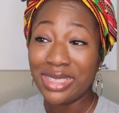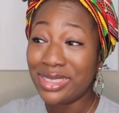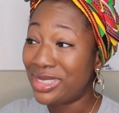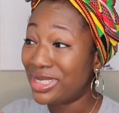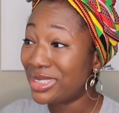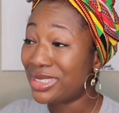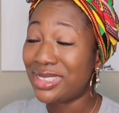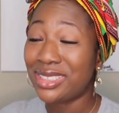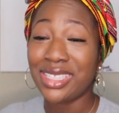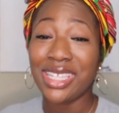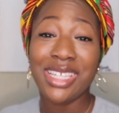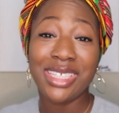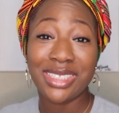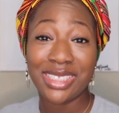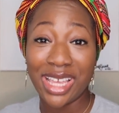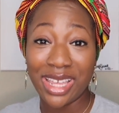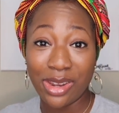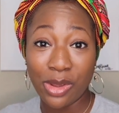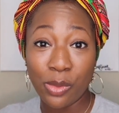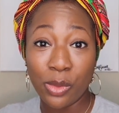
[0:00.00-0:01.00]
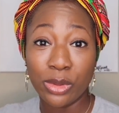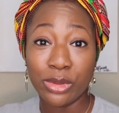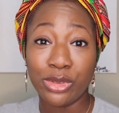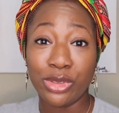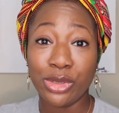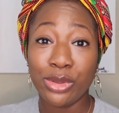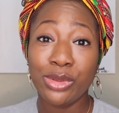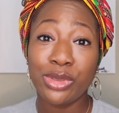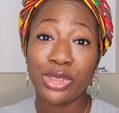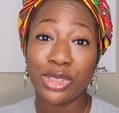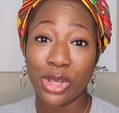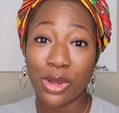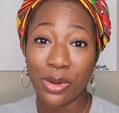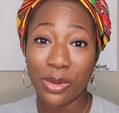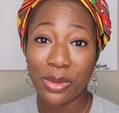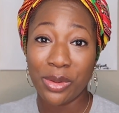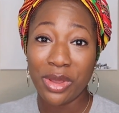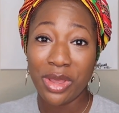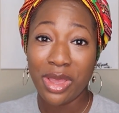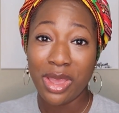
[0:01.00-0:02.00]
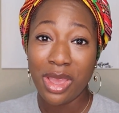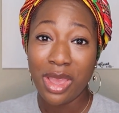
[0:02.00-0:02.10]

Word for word: to cease, and it will do so,